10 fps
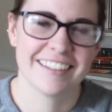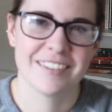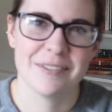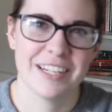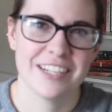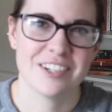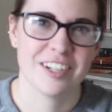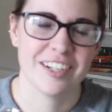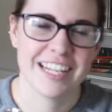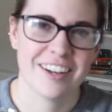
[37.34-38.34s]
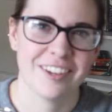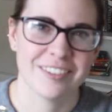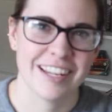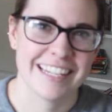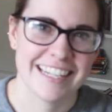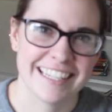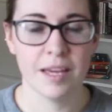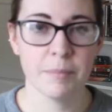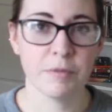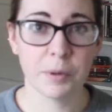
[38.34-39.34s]
What a journey already.
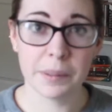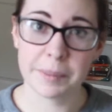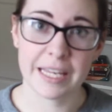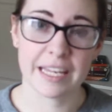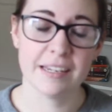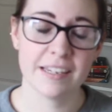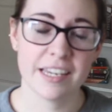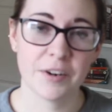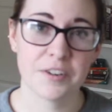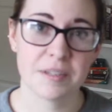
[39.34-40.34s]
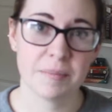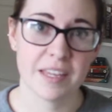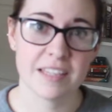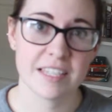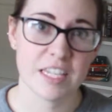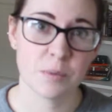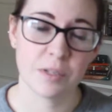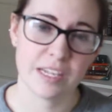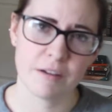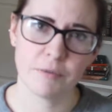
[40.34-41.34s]
Before we begin, here are some things that you will
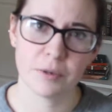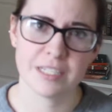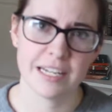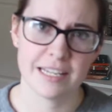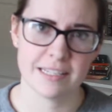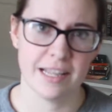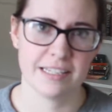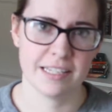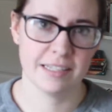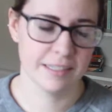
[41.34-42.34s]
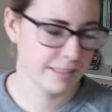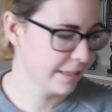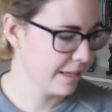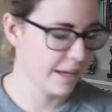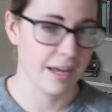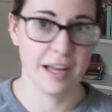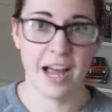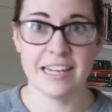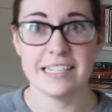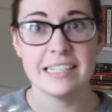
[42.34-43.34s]
need for today's lesson.
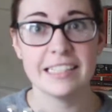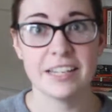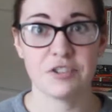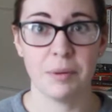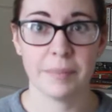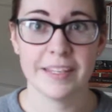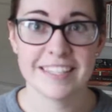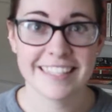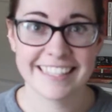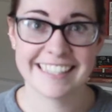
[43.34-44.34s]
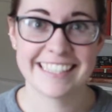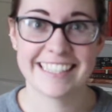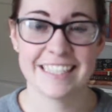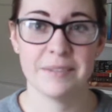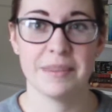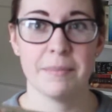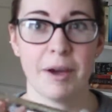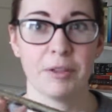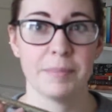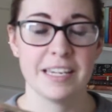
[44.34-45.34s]
Ideally a trumpet, the
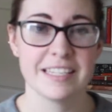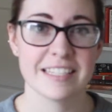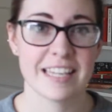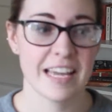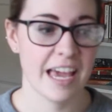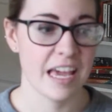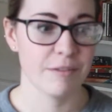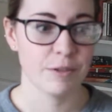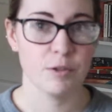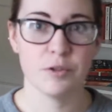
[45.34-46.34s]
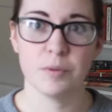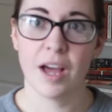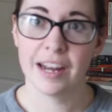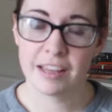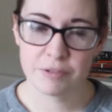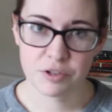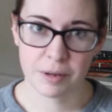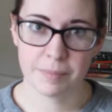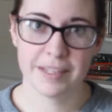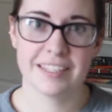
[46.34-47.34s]
mouthpiece. If you do not have a
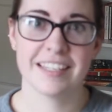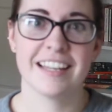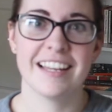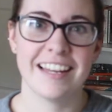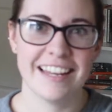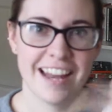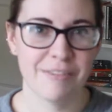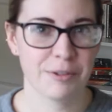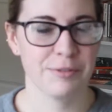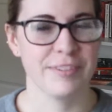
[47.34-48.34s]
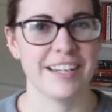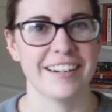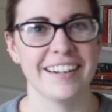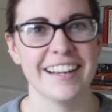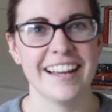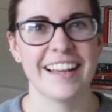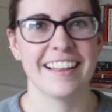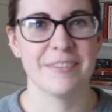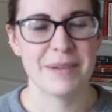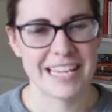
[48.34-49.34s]
trumpet, never fear,
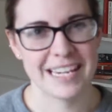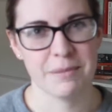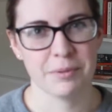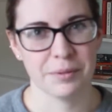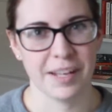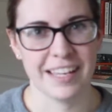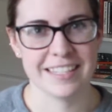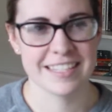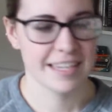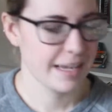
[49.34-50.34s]
we can improvise.